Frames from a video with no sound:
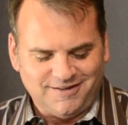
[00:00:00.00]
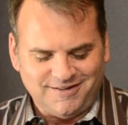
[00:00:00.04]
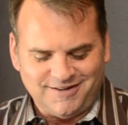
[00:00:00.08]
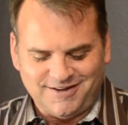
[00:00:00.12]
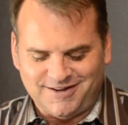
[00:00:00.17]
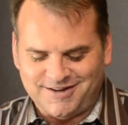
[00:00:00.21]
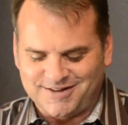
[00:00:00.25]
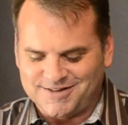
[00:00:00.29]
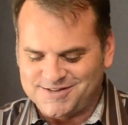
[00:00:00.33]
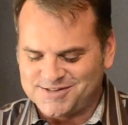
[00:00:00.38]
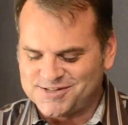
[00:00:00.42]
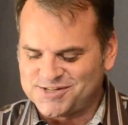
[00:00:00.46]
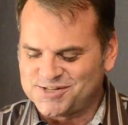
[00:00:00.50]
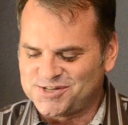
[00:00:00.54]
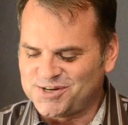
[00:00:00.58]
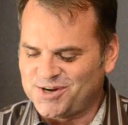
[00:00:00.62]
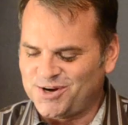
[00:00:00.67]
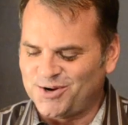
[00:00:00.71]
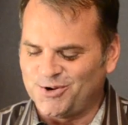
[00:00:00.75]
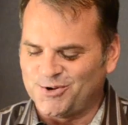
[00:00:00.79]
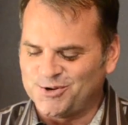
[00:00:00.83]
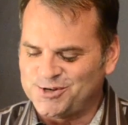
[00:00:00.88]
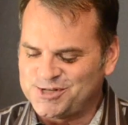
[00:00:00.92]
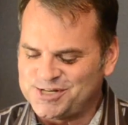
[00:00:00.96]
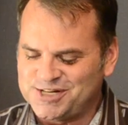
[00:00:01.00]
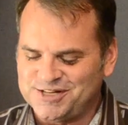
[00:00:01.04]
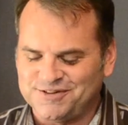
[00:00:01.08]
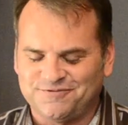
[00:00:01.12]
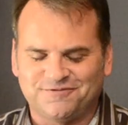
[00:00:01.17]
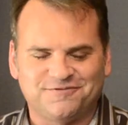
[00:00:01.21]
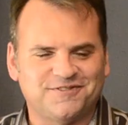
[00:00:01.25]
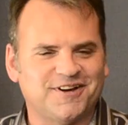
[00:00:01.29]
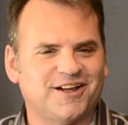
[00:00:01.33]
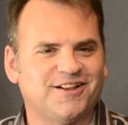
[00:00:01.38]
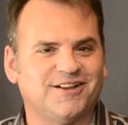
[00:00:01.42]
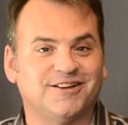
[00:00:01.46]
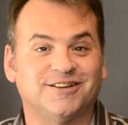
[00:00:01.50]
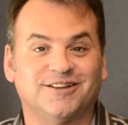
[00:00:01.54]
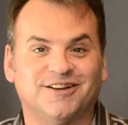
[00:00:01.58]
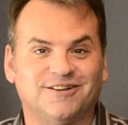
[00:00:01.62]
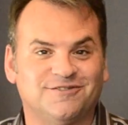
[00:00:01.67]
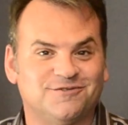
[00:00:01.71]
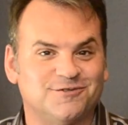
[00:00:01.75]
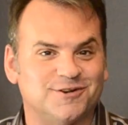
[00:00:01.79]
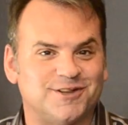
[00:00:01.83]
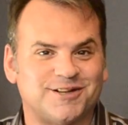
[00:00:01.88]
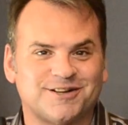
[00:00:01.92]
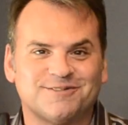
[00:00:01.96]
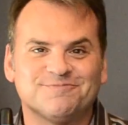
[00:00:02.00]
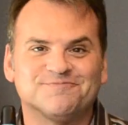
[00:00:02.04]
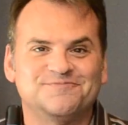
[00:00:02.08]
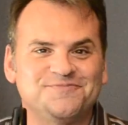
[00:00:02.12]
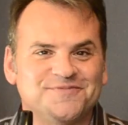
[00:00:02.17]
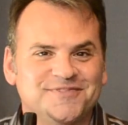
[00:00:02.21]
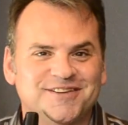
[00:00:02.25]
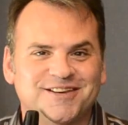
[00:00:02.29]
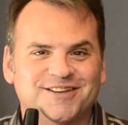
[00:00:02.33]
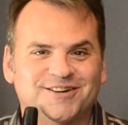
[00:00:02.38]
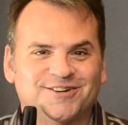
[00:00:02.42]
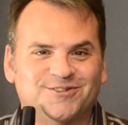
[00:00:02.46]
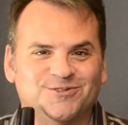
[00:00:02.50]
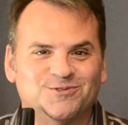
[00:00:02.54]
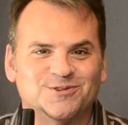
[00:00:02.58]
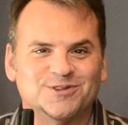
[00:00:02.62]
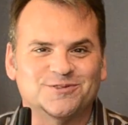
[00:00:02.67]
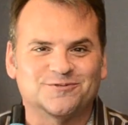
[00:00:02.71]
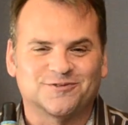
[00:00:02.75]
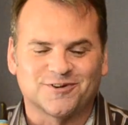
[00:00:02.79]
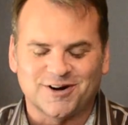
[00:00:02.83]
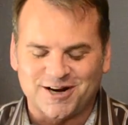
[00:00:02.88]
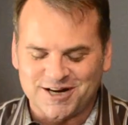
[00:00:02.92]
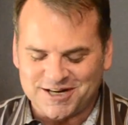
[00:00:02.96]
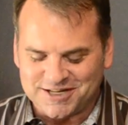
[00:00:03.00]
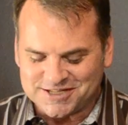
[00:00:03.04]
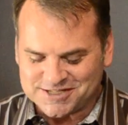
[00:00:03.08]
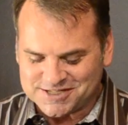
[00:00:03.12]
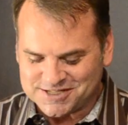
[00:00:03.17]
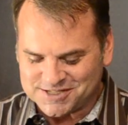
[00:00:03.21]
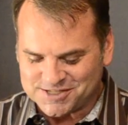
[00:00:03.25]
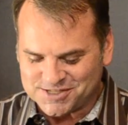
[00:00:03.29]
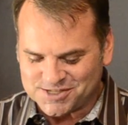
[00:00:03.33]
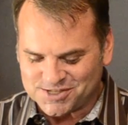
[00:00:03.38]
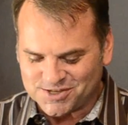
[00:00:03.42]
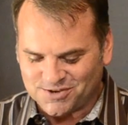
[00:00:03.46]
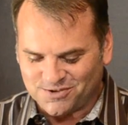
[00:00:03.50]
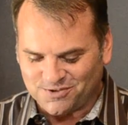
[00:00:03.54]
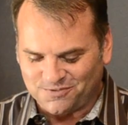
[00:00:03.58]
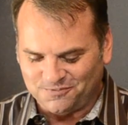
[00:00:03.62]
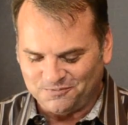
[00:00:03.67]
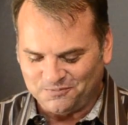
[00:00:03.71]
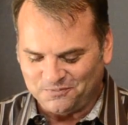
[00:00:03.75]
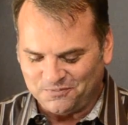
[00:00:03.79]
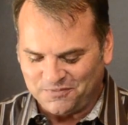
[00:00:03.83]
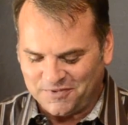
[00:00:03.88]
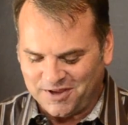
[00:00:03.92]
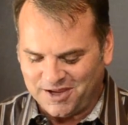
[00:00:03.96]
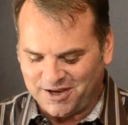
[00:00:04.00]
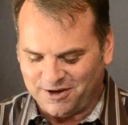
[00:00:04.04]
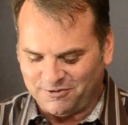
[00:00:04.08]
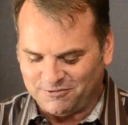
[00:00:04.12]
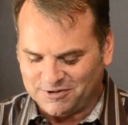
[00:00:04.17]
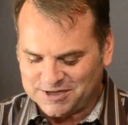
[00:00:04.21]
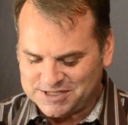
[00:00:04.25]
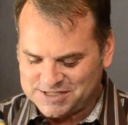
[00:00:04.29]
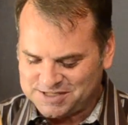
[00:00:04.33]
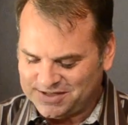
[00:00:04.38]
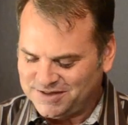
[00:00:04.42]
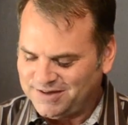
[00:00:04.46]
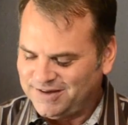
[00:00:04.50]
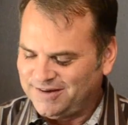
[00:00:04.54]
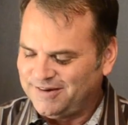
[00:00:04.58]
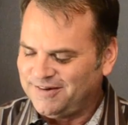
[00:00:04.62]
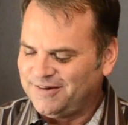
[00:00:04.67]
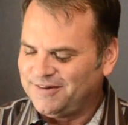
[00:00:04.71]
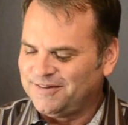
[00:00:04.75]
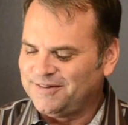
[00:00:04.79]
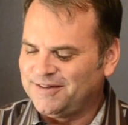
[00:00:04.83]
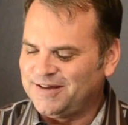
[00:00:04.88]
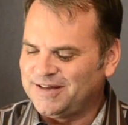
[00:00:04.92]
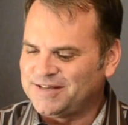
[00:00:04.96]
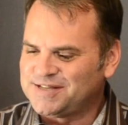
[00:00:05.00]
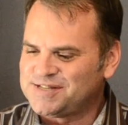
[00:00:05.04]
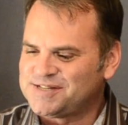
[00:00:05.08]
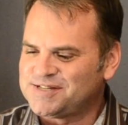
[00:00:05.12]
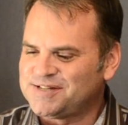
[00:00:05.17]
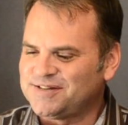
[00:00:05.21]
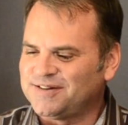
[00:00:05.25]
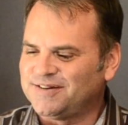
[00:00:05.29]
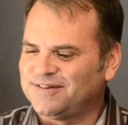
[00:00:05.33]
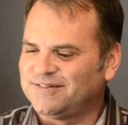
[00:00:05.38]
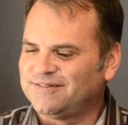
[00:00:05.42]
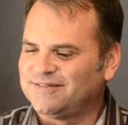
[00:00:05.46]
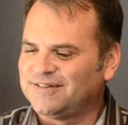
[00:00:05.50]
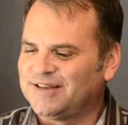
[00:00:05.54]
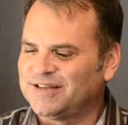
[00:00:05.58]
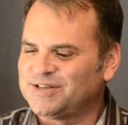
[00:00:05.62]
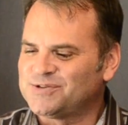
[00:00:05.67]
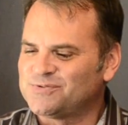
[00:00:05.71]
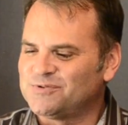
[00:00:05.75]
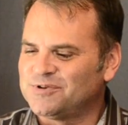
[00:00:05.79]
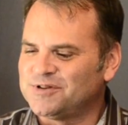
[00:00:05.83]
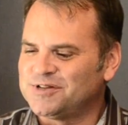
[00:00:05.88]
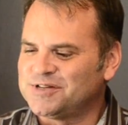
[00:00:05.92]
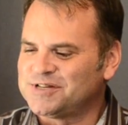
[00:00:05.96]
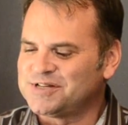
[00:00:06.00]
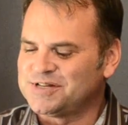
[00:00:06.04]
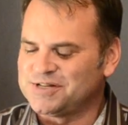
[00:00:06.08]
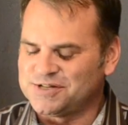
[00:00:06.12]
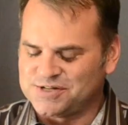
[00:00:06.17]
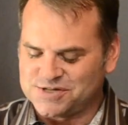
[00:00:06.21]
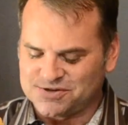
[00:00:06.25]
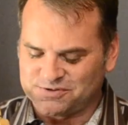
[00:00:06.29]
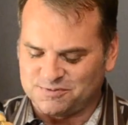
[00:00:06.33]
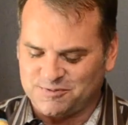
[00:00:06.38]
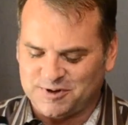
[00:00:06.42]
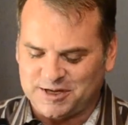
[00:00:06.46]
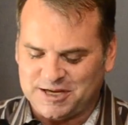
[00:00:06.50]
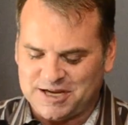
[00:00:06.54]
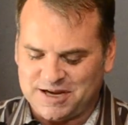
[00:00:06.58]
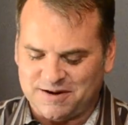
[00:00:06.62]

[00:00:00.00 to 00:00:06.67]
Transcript: And so she fell in love with it, you know, with Frank's, and so anyways, that's where this instrument